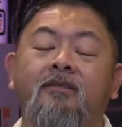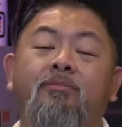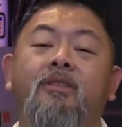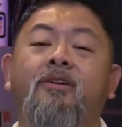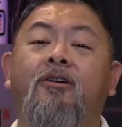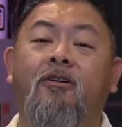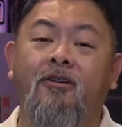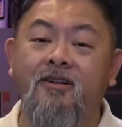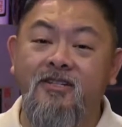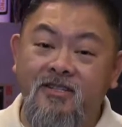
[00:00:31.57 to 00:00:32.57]
but there
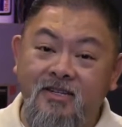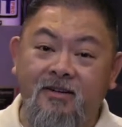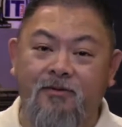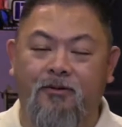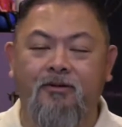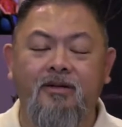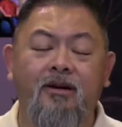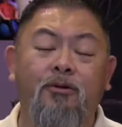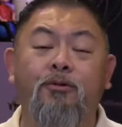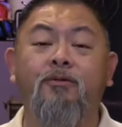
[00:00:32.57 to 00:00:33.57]
are several
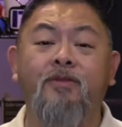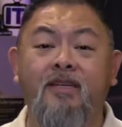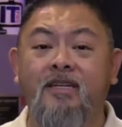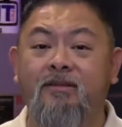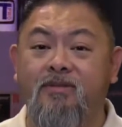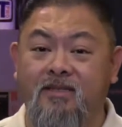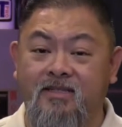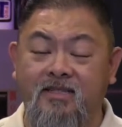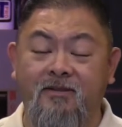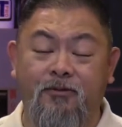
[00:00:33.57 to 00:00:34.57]
old VMs,
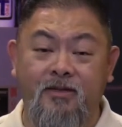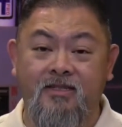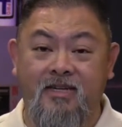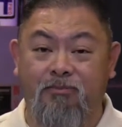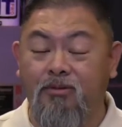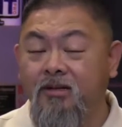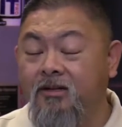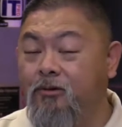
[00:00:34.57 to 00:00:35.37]
let's say for an example,